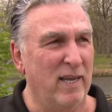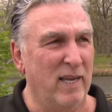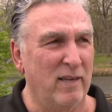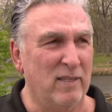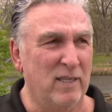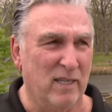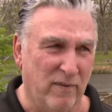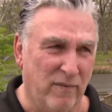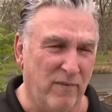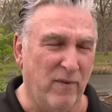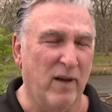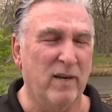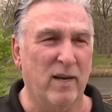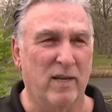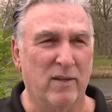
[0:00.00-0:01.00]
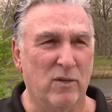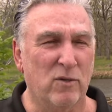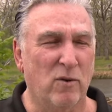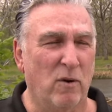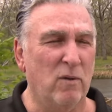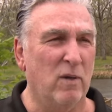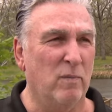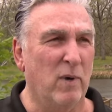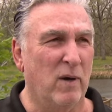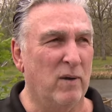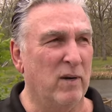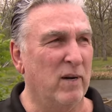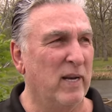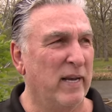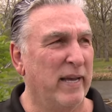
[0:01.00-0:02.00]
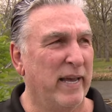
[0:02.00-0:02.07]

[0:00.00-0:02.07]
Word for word: he's in the front on the trolling motor,